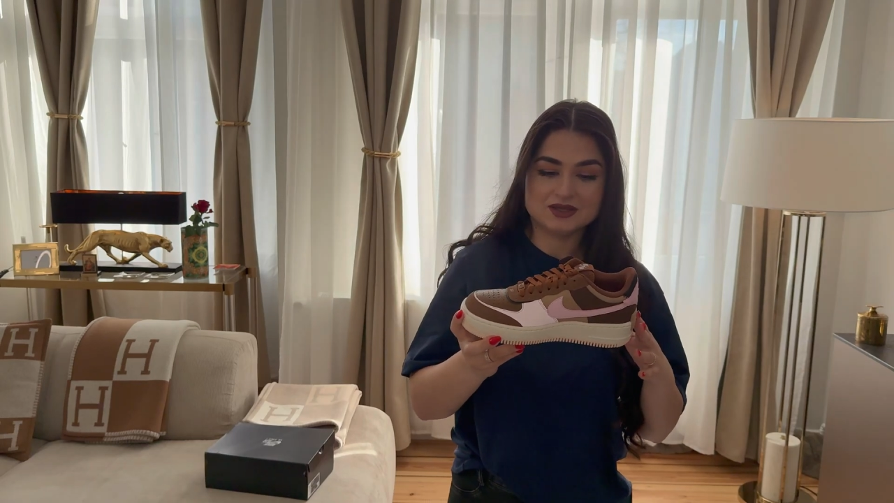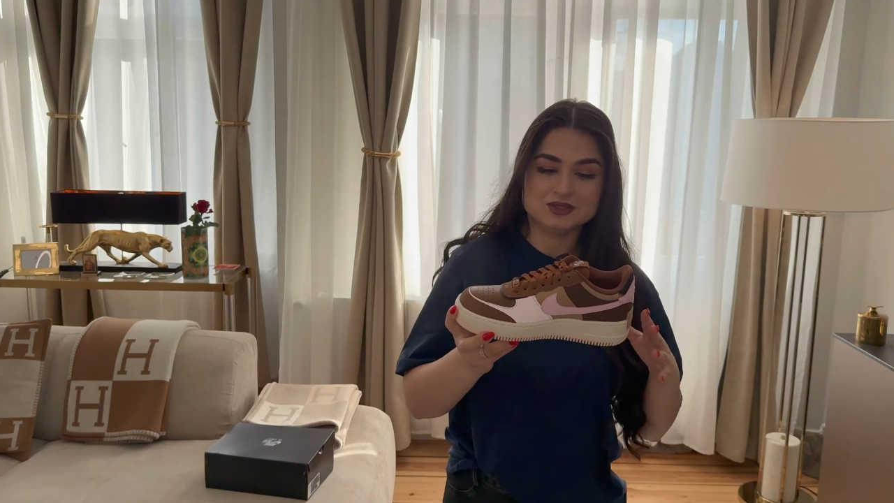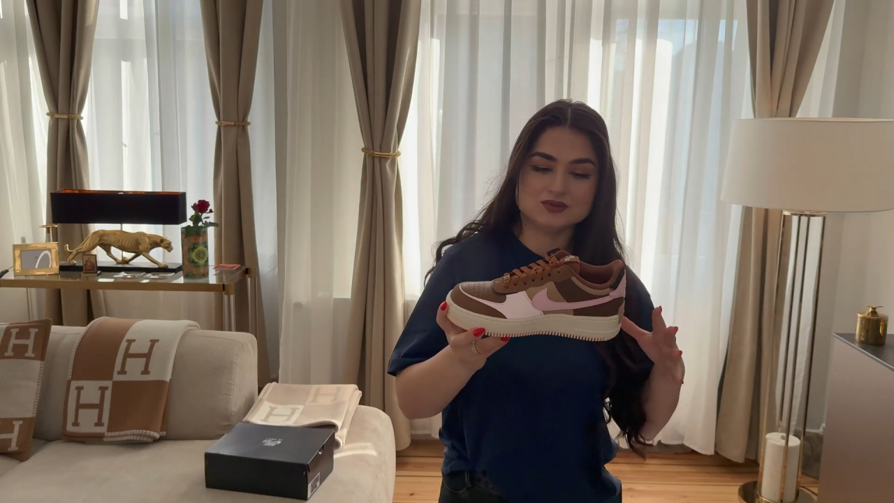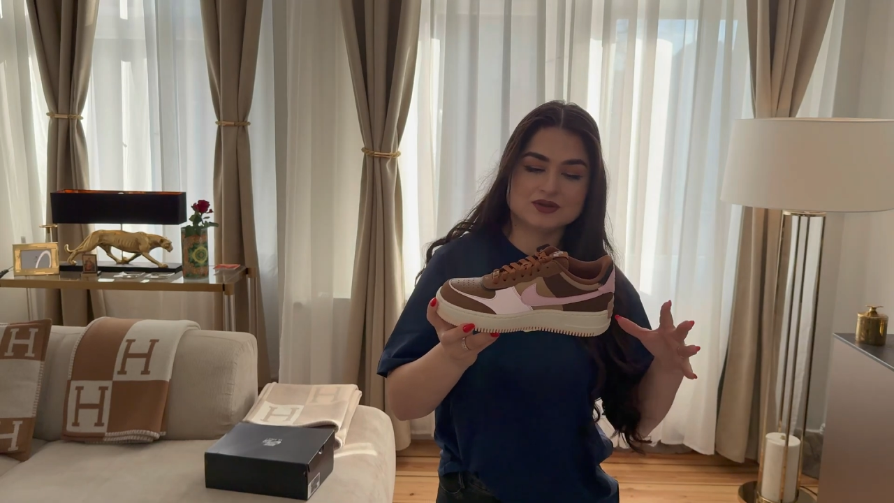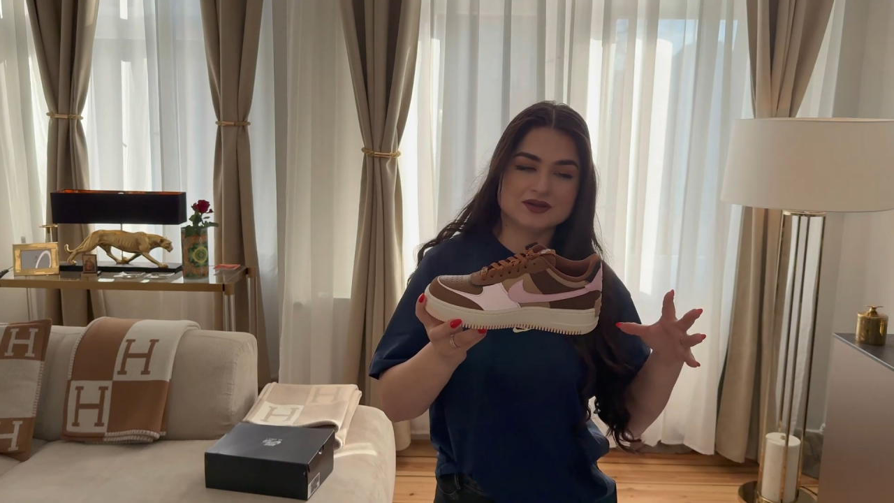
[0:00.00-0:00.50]

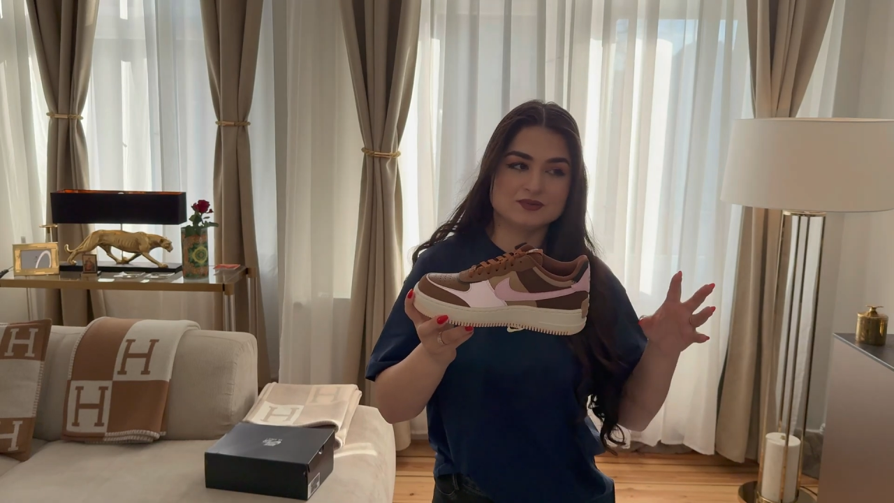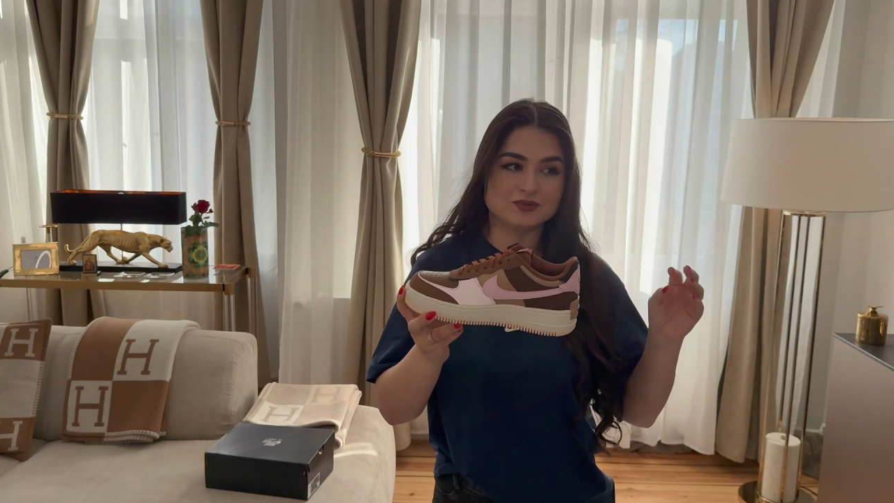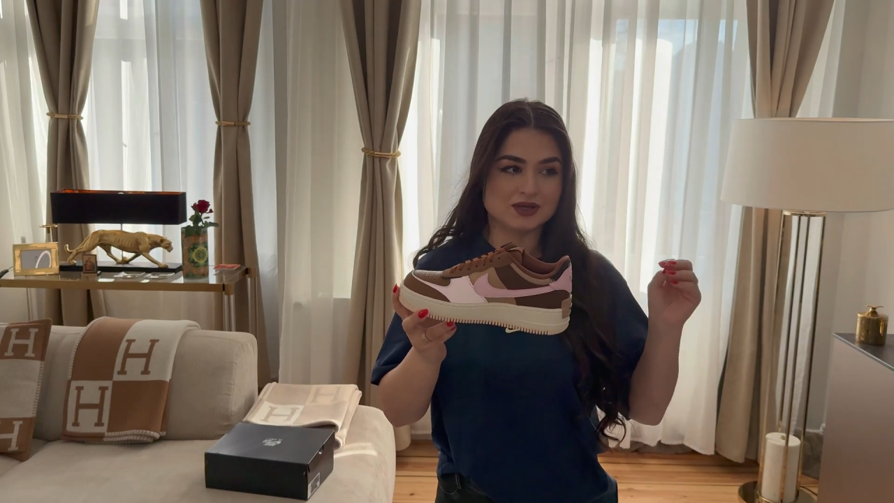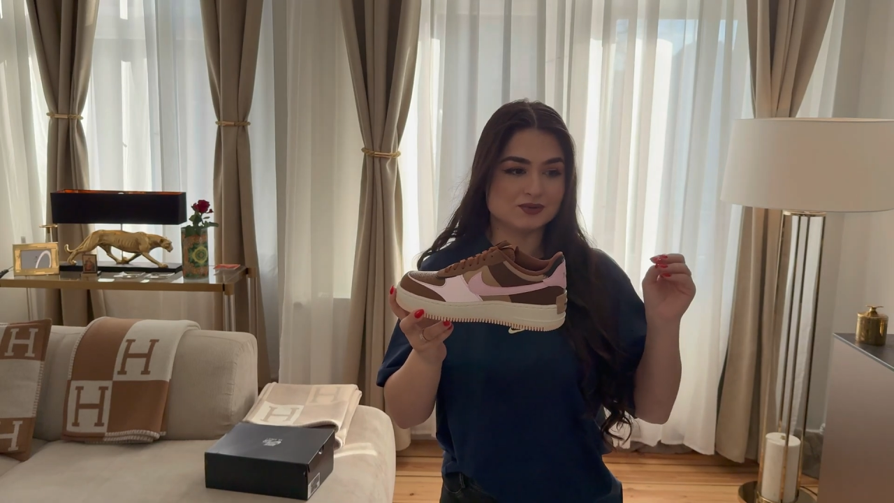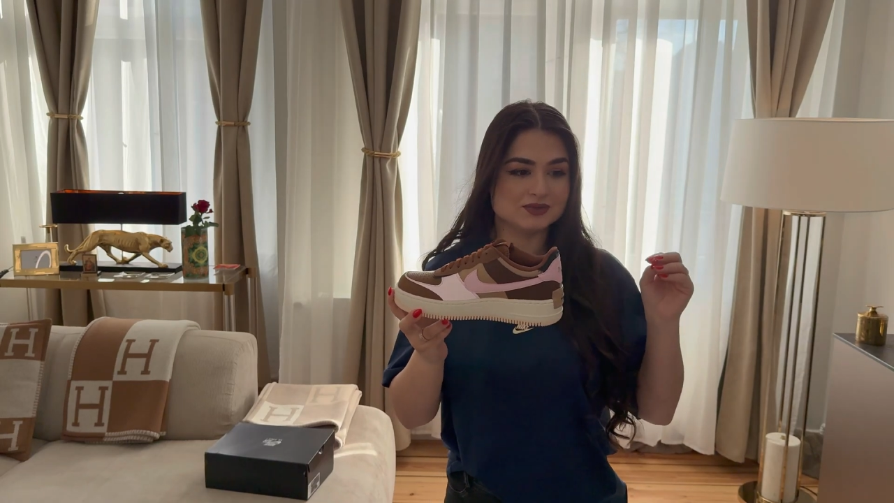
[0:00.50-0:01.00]
You can
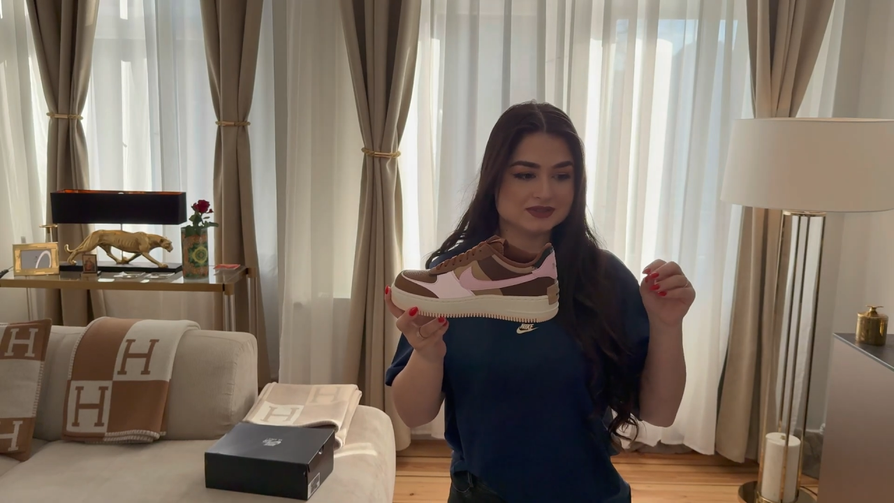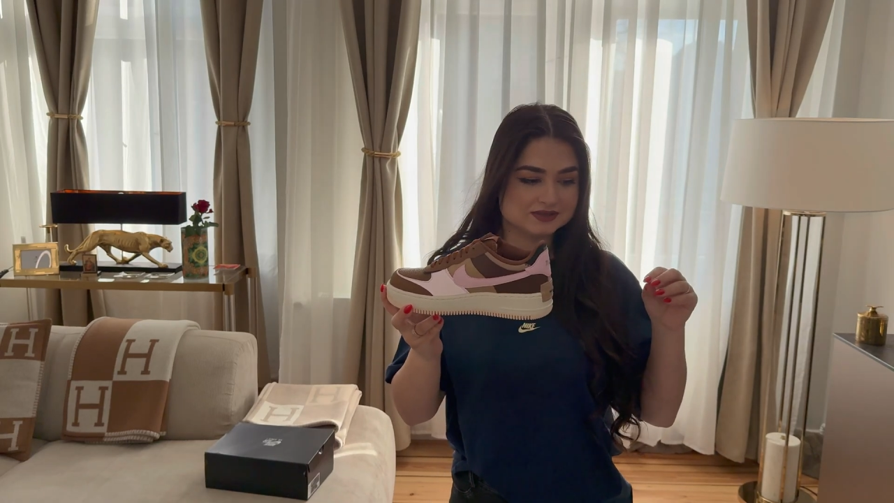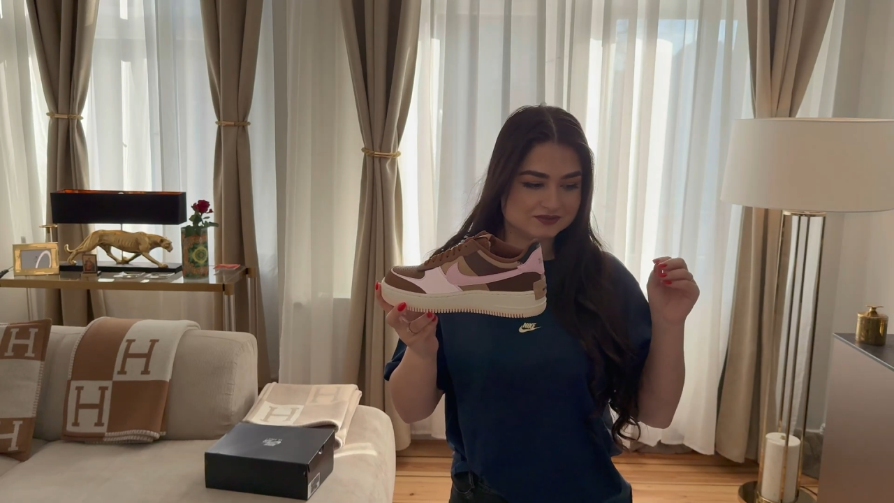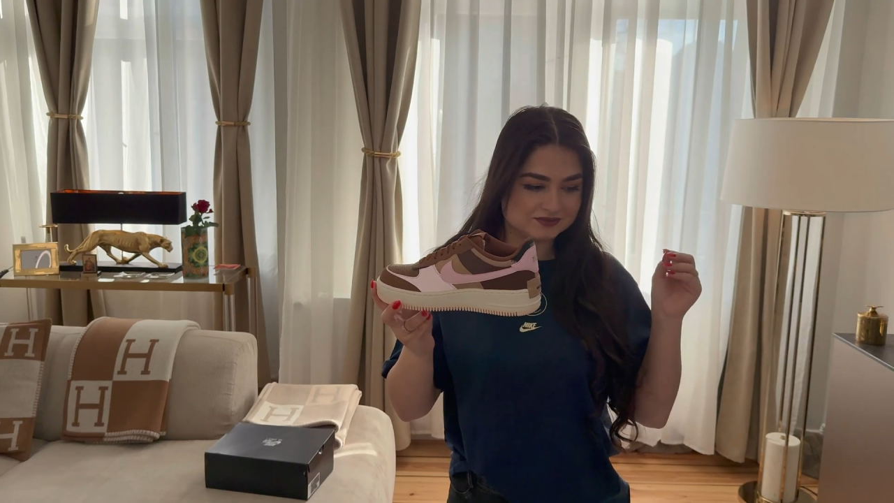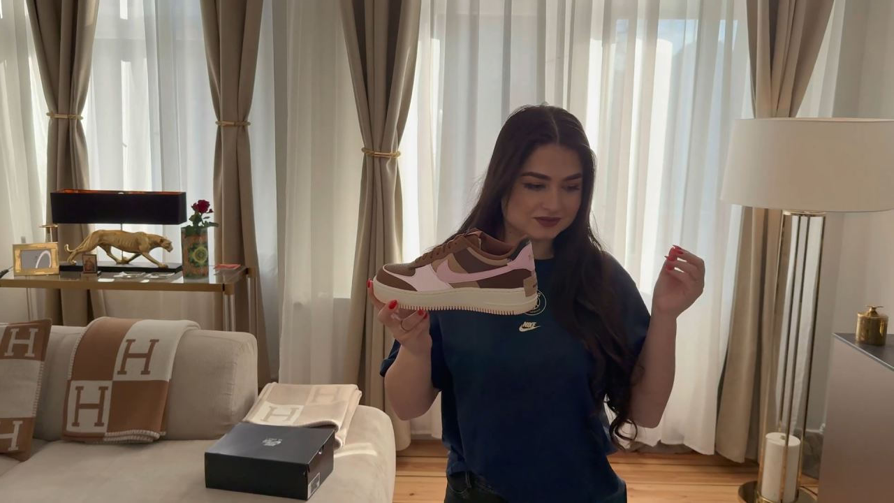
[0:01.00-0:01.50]
wear it
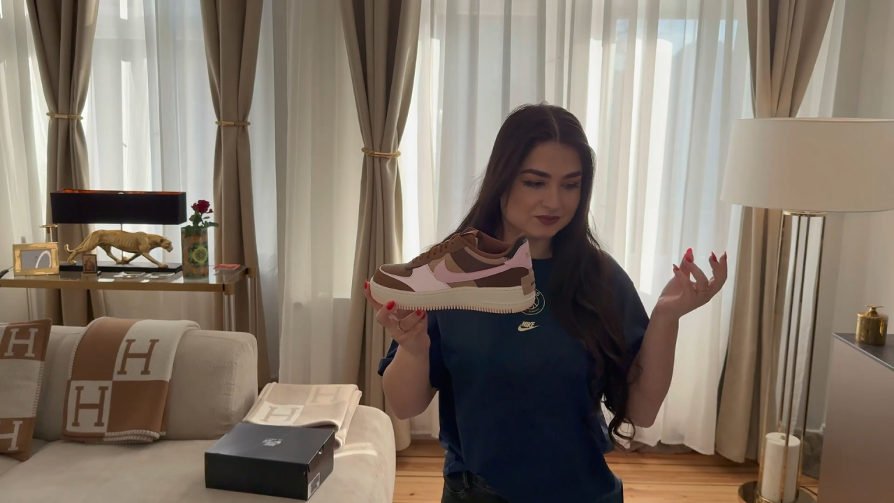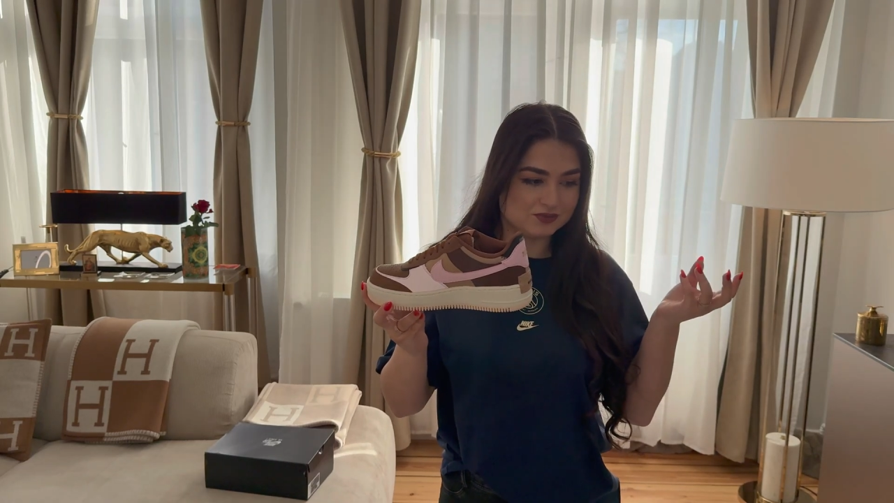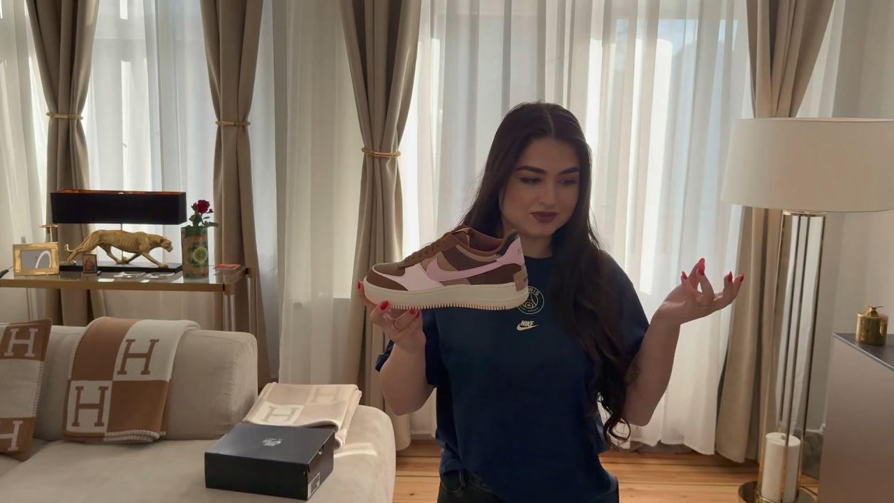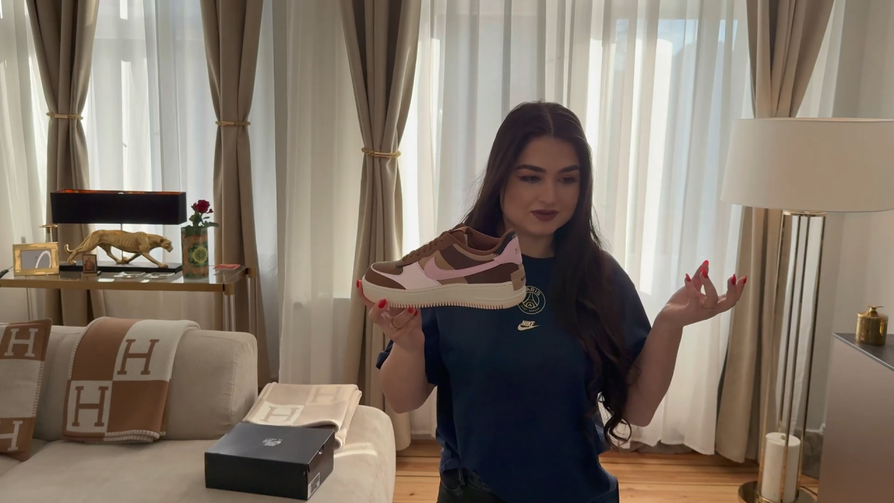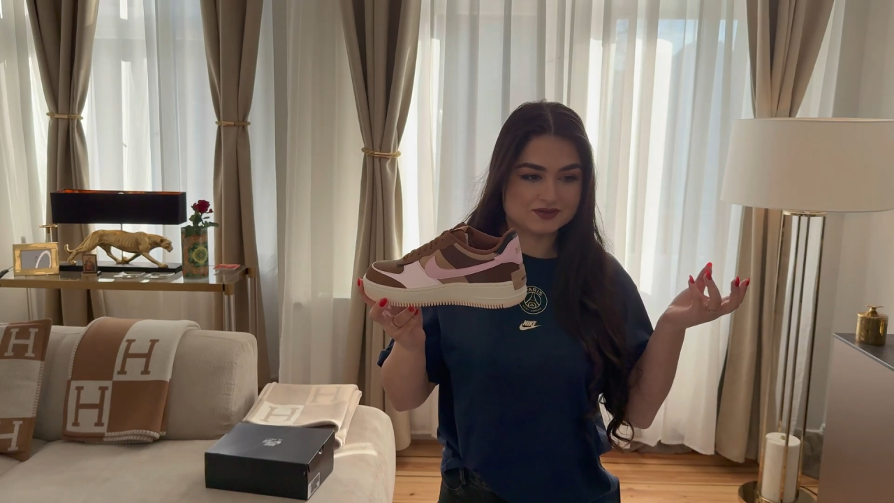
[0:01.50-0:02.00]
even
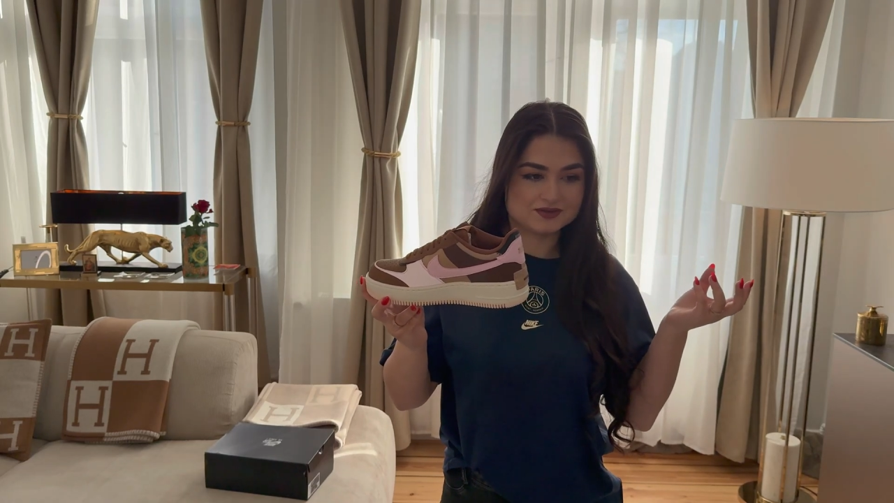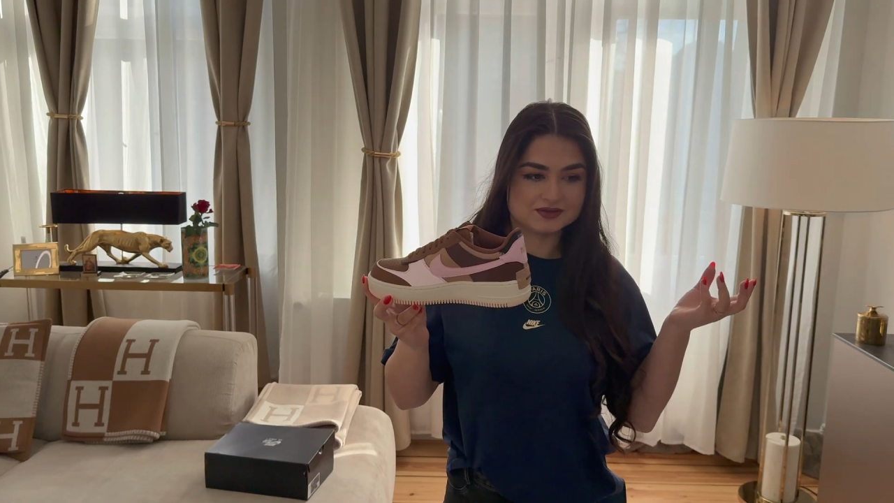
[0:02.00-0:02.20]
with